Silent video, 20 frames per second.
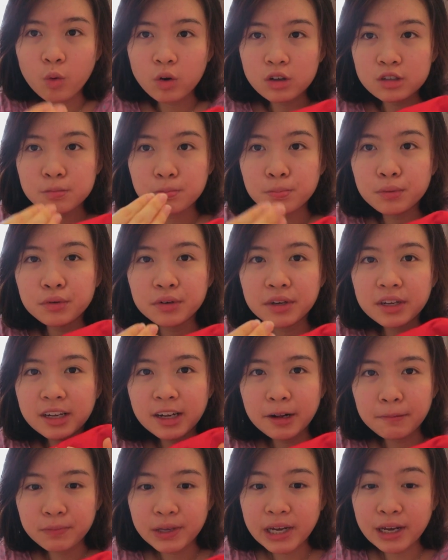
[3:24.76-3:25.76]
was
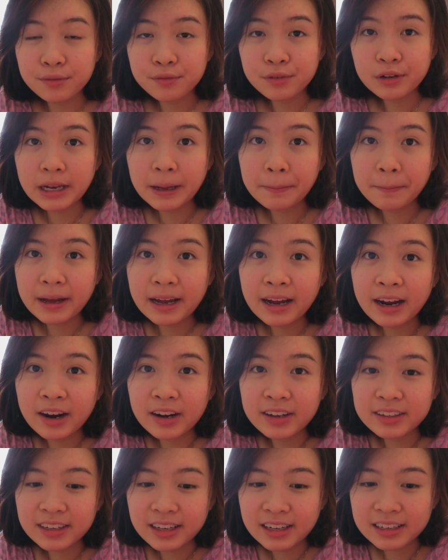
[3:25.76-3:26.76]
building up that I feel like my
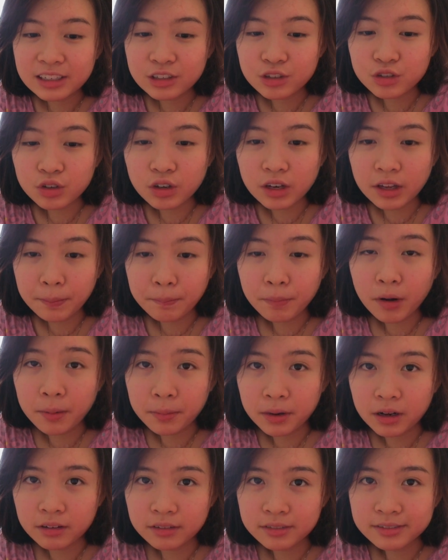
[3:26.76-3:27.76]
heart can literally
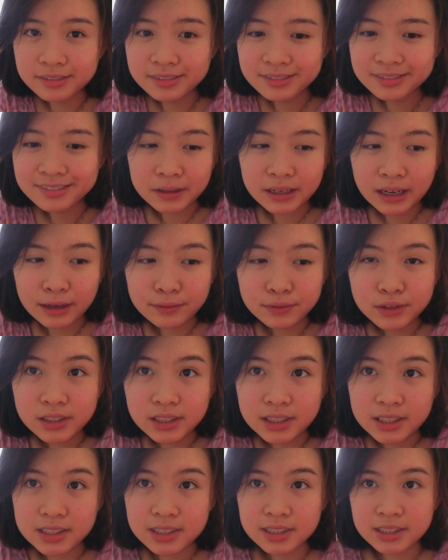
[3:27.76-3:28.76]
pop out. But after
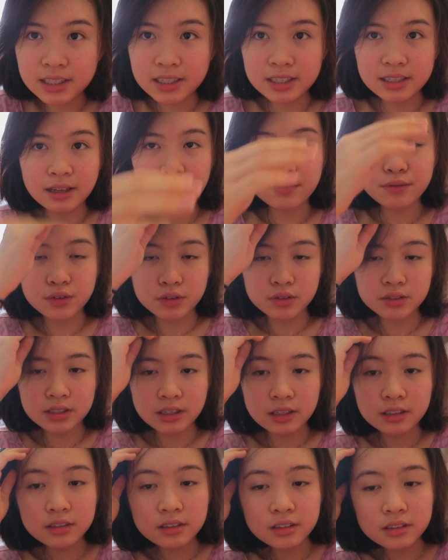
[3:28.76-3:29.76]
he said that few
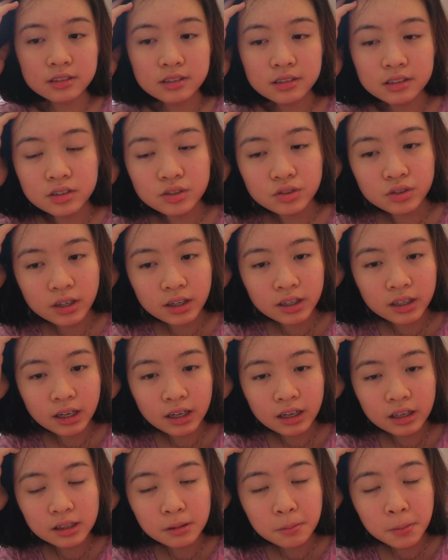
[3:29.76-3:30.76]
sentences, right,
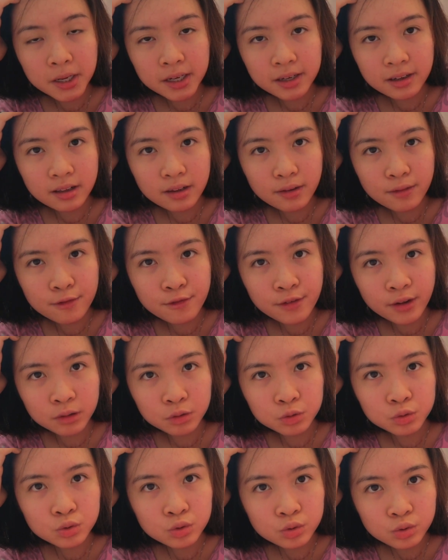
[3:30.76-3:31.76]
I immediately
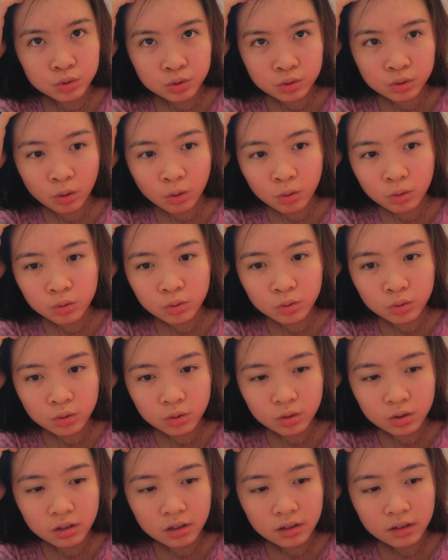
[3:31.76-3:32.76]
felt so
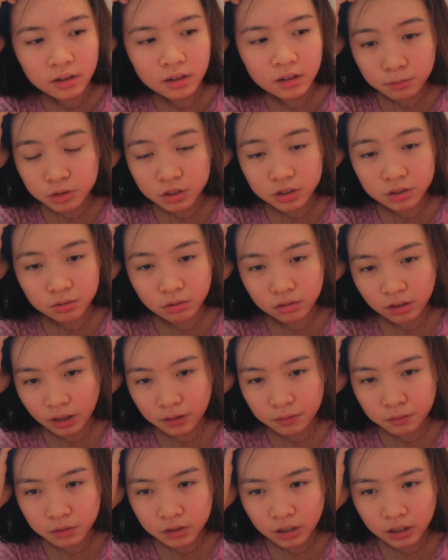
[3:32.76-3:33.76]
good. I'm just so
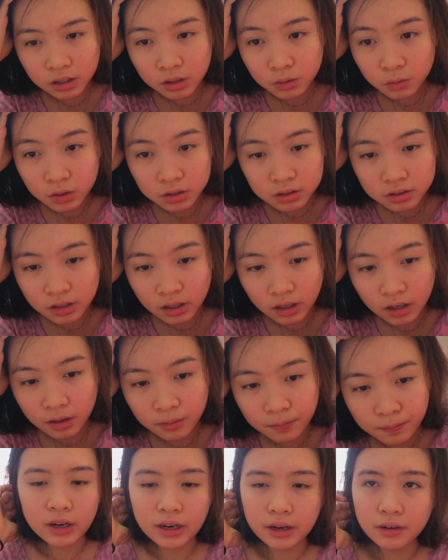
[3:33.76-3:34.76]
thankful that he was there.
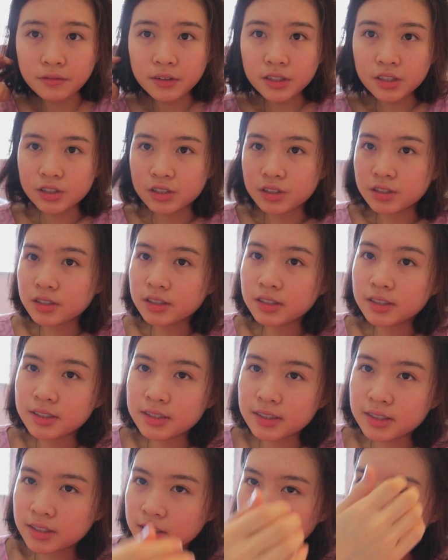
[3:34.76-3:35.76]
When I reached the
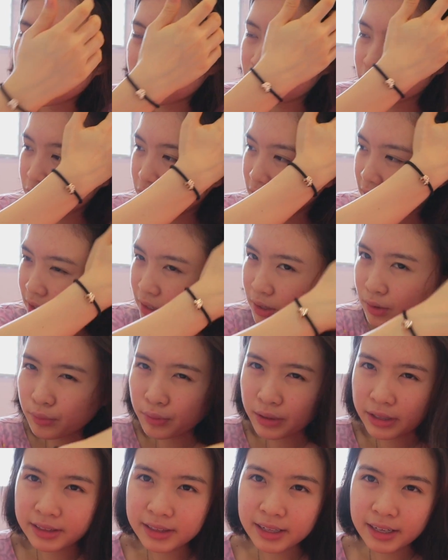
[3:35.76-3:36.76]
surgery
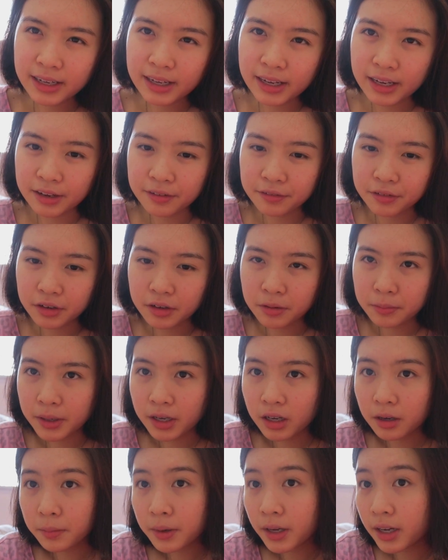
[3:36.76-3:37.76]
waiting area, oh
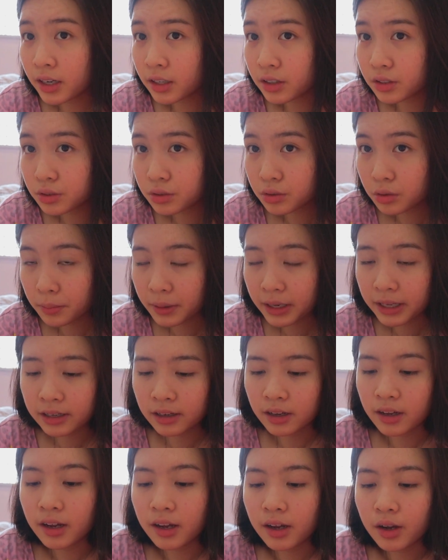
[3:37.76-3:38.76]
my god, my hair is so bad.
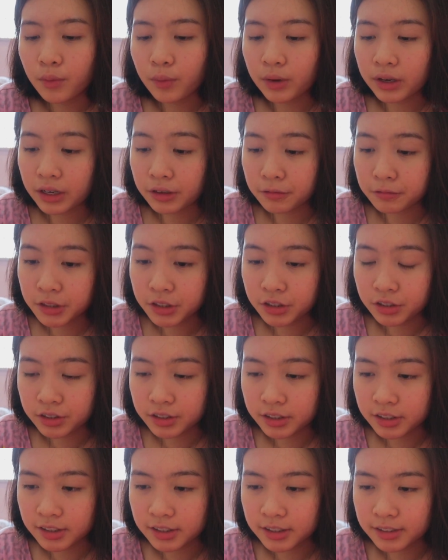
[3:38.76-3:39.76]
When I
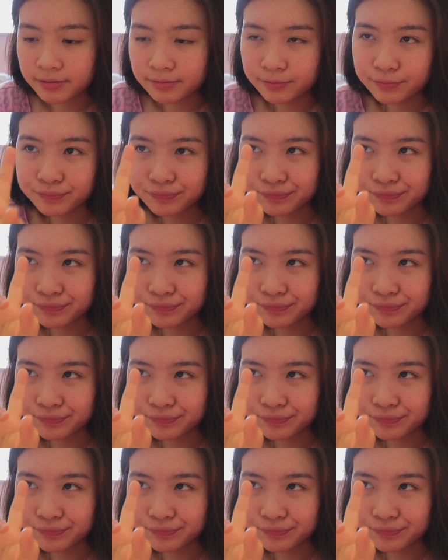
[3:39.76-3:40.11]
reached the